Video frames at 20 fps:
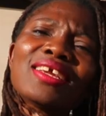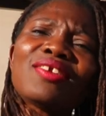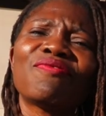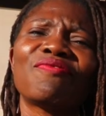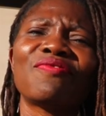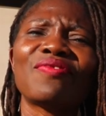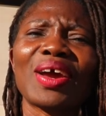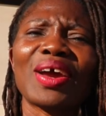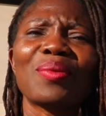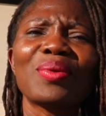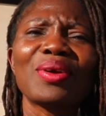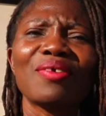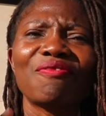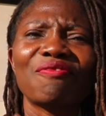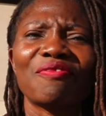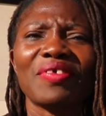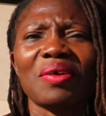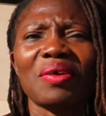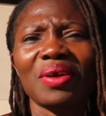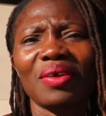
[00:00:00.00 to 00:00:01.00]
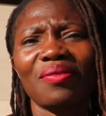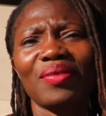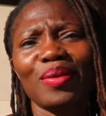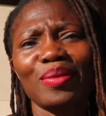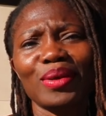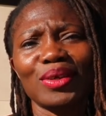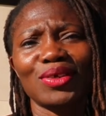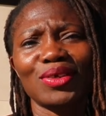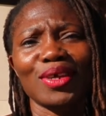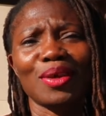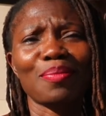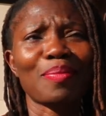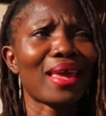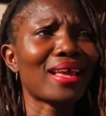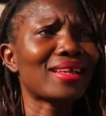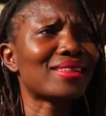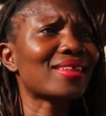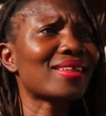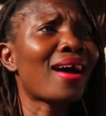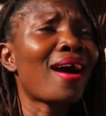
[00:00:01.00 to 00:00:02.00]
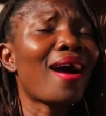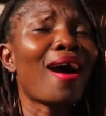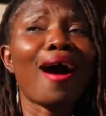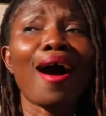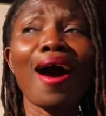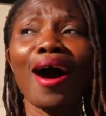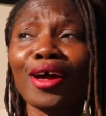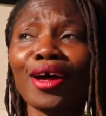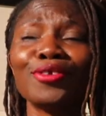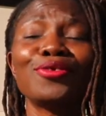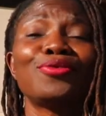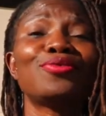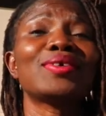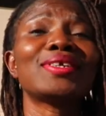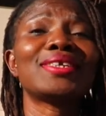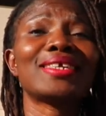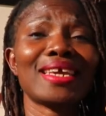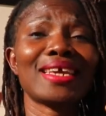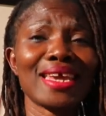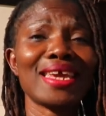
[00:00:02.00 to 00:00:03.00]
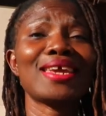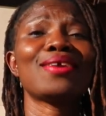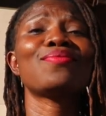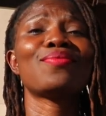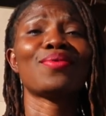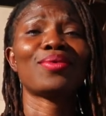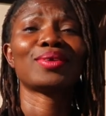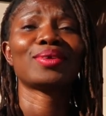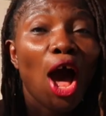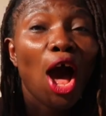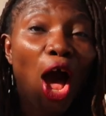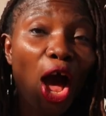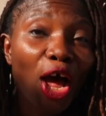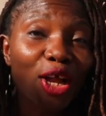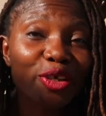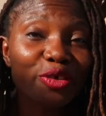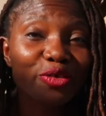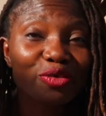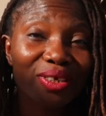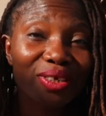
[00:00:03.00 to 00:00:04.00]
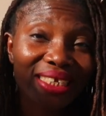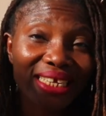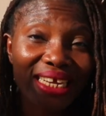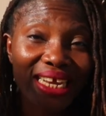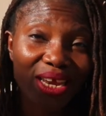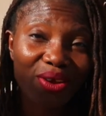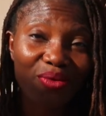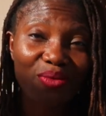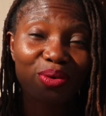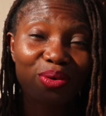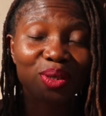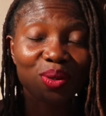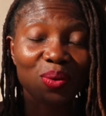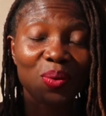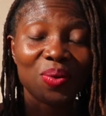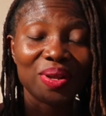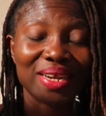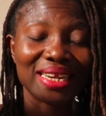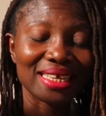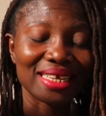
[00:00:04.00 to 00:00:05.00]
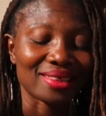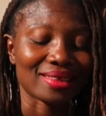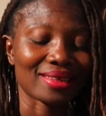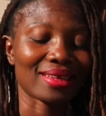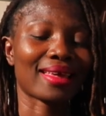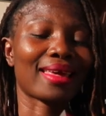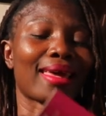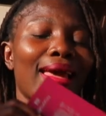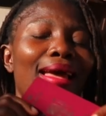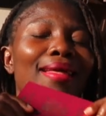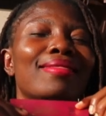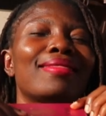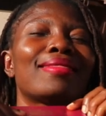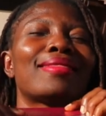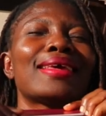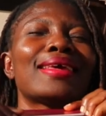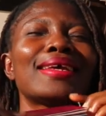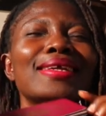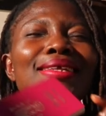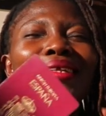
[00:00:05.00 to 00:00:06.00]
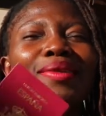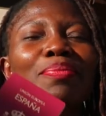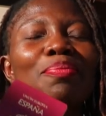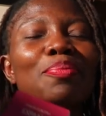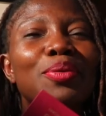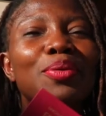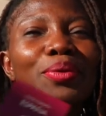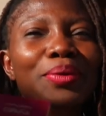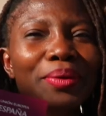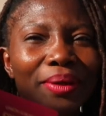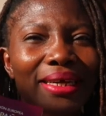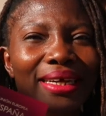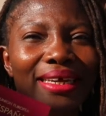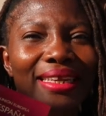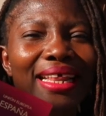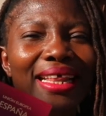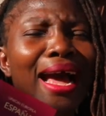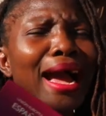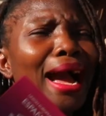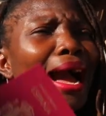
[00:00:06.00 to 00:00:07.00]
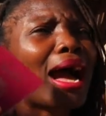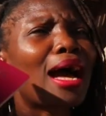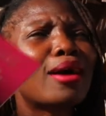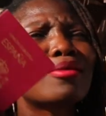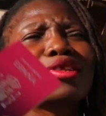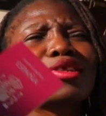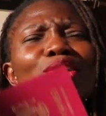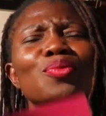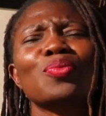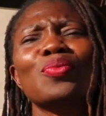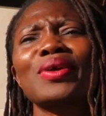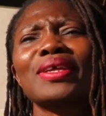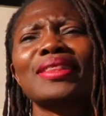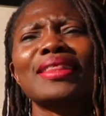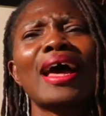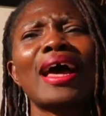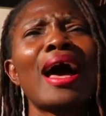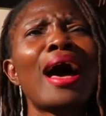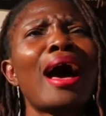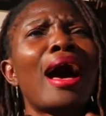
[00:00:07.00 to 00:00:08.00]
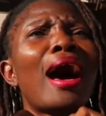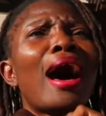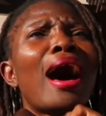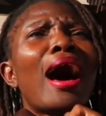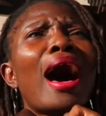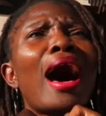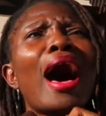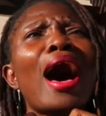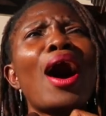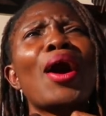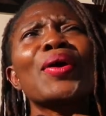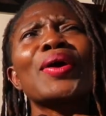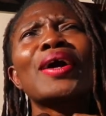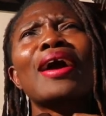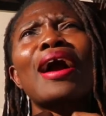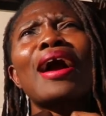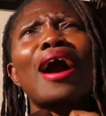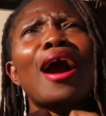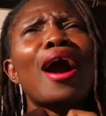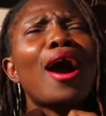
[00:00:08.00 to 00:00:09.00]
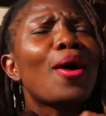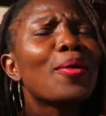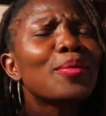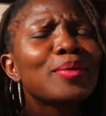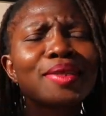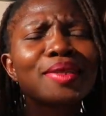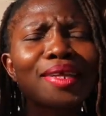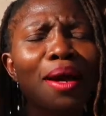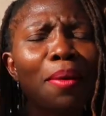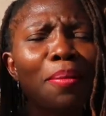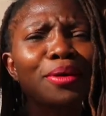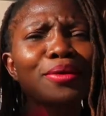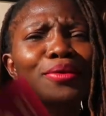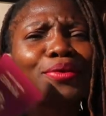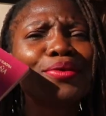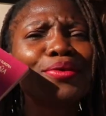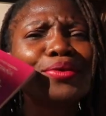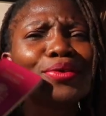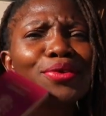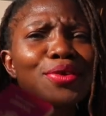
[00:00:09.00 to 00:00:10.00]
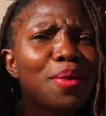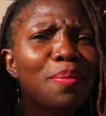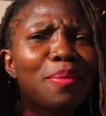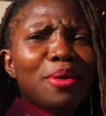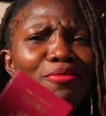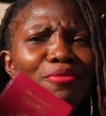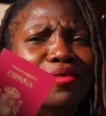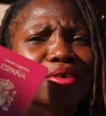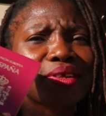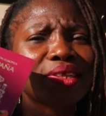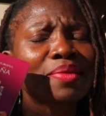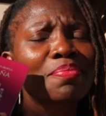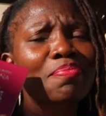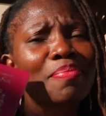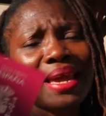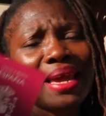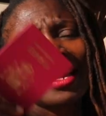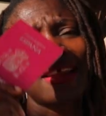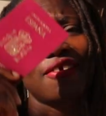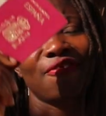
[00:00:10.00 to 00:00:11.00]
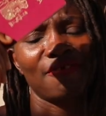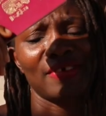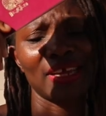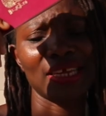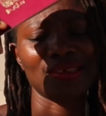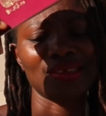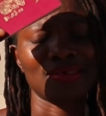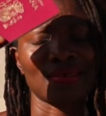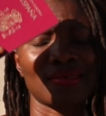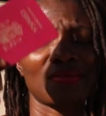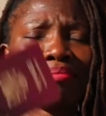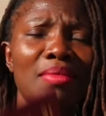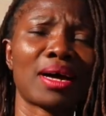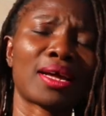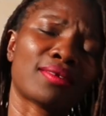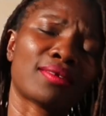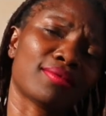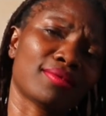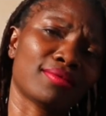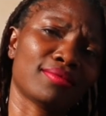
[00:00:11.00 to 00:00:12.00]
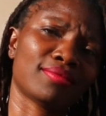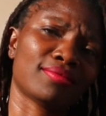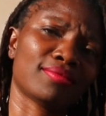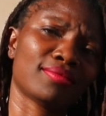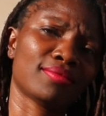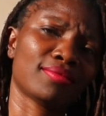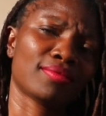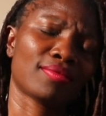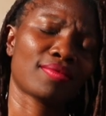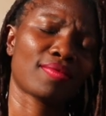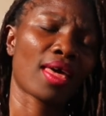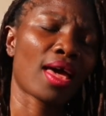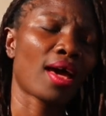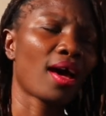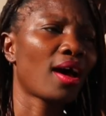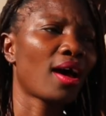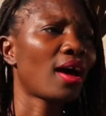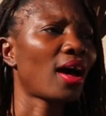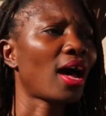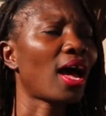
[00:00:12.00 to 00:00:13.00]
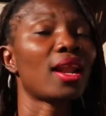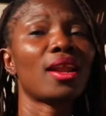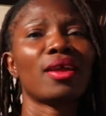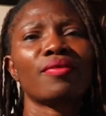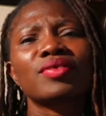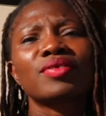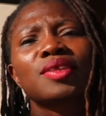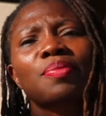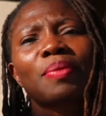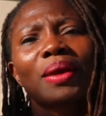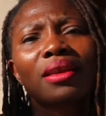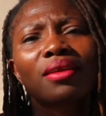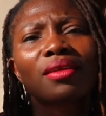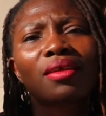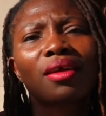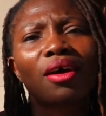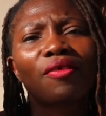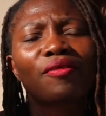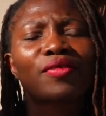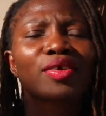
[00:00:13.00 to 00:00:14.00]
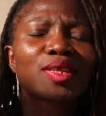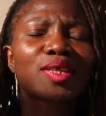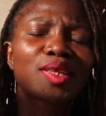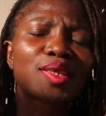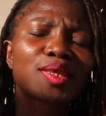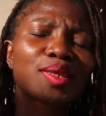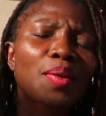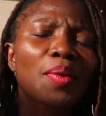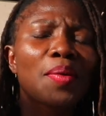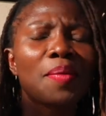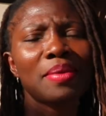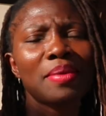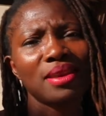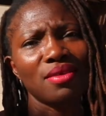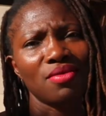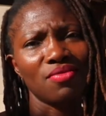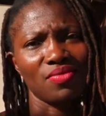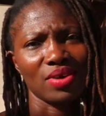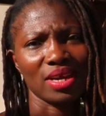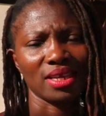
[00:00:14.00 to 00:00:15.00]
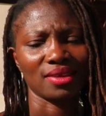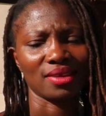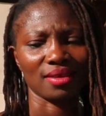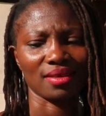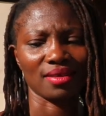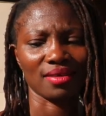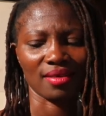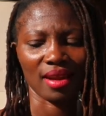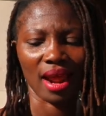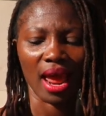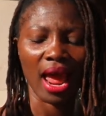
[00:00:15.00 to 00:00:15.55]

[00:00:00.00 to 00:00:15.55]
it very, very, very cheap. It's 100 euros. 100 euros only to get this book that comes with uncountable numerous benefits. Man, I love Spain for so many reasons.